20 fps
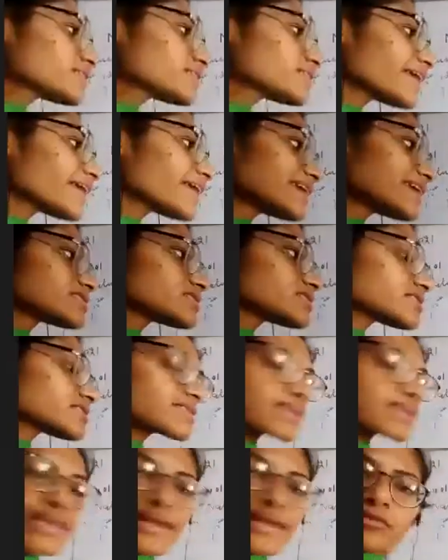as this is
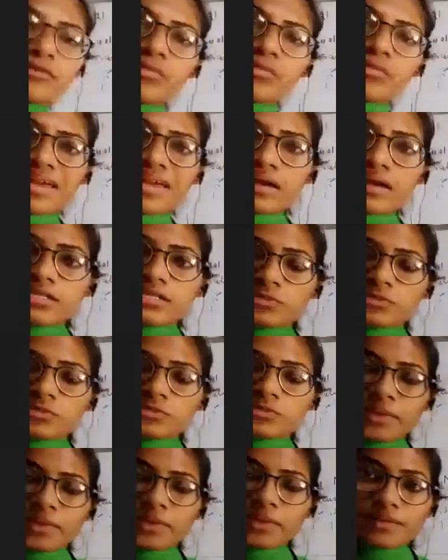electromagnetic
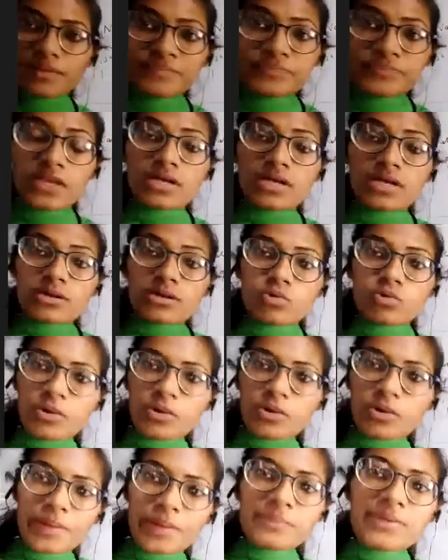spectrum. To
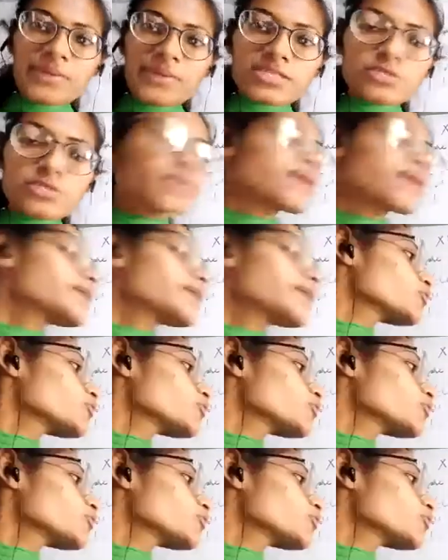remember this particular